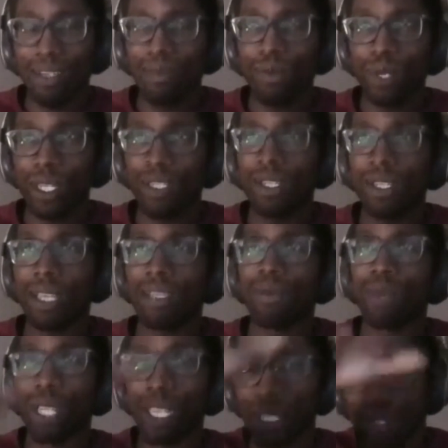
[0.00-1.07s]
we
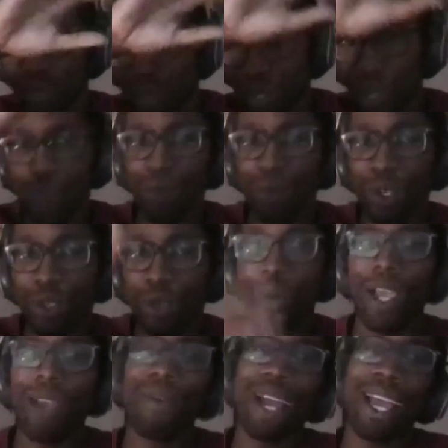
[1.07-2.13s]
need to work from the other
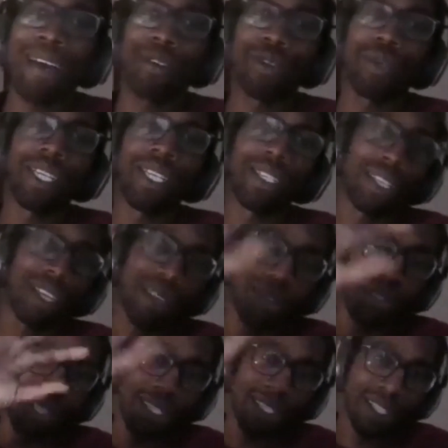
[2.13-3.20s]
way around. We need to go
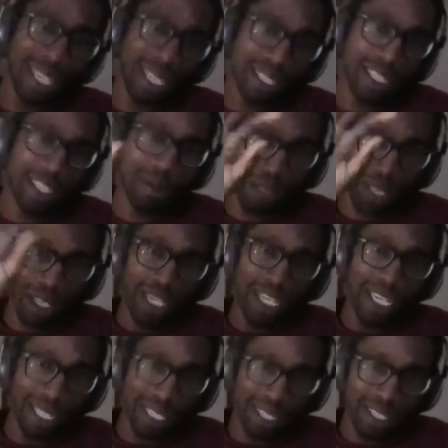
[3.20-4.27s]
to the system and the
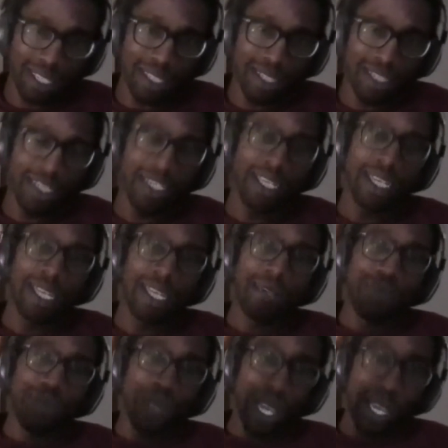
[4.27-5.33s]
leaders and
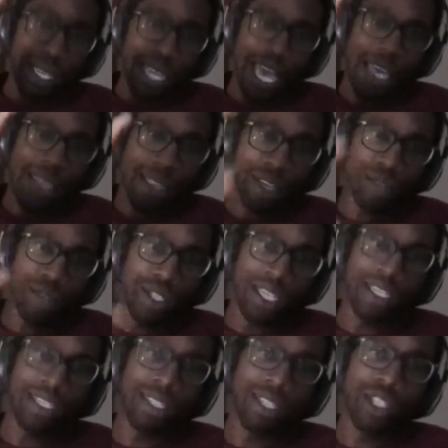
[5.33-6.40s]
get those
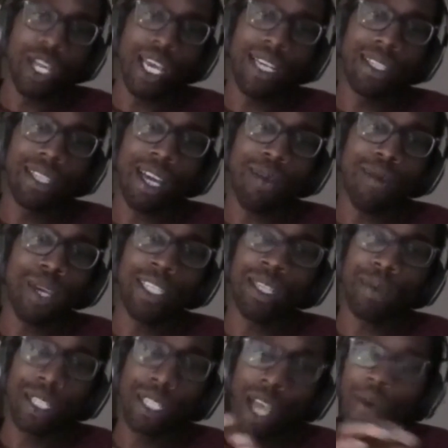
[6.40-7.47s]
things to change that way, so
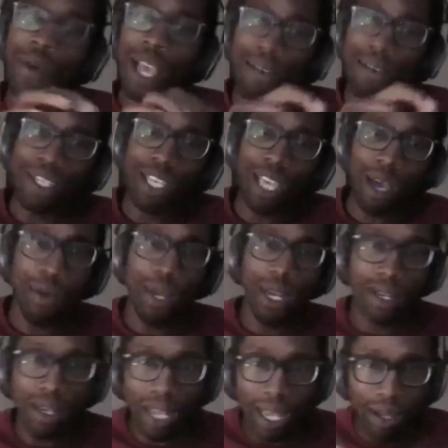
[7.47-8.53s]
we don't have to go in
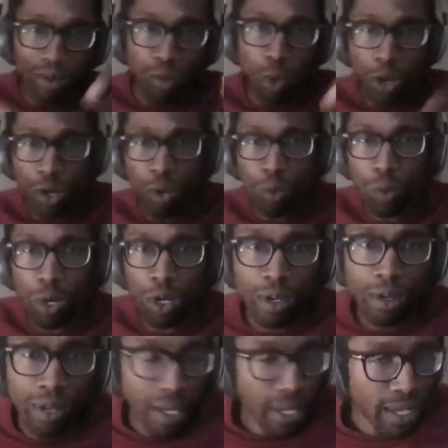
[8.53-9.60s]
and like one-on-one